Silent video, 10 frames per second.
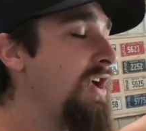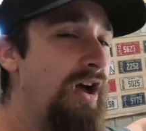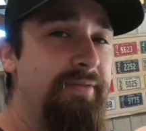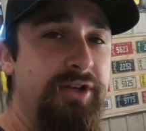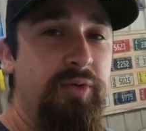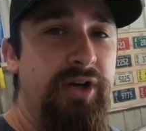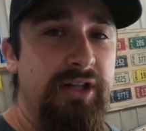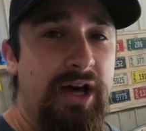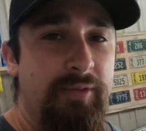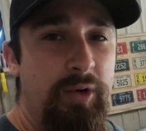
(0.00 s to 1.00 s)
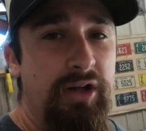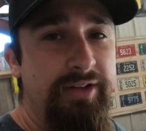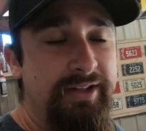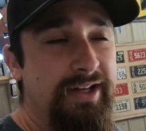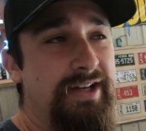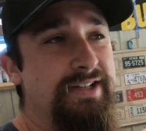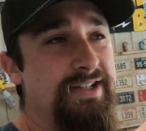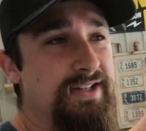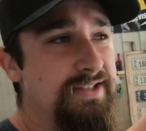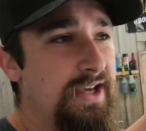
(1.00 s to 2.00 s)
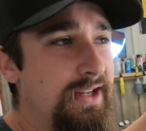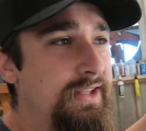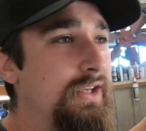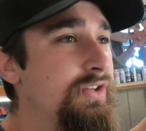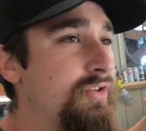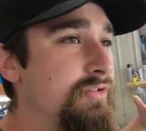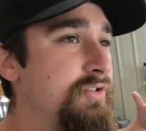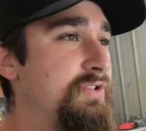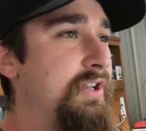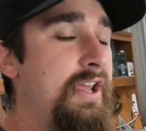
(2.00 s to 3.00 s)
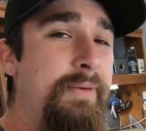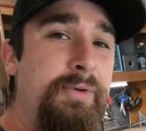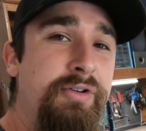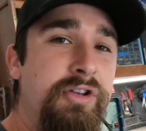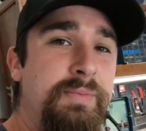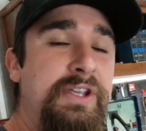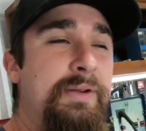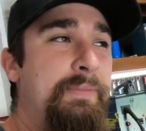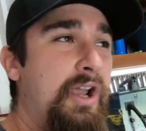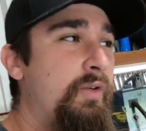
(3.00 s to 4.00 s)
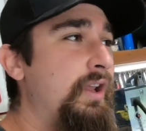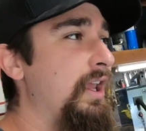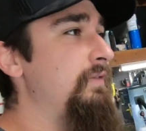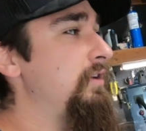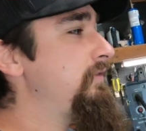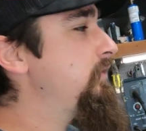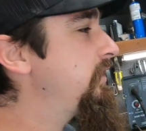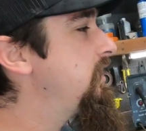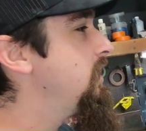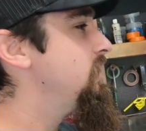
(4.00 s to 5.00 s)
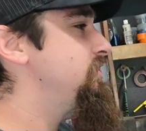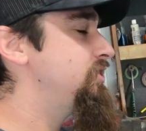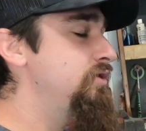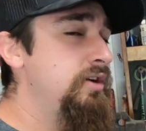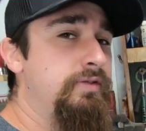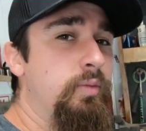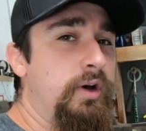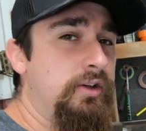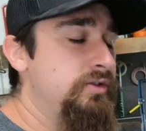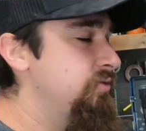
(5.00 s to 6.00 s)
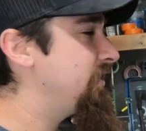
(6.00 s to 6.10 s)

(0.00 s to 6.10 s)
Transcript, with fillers: I've been doing a lot of welding, like I just said in the intro. So today I'm going to be comparing and reviewing two different welders.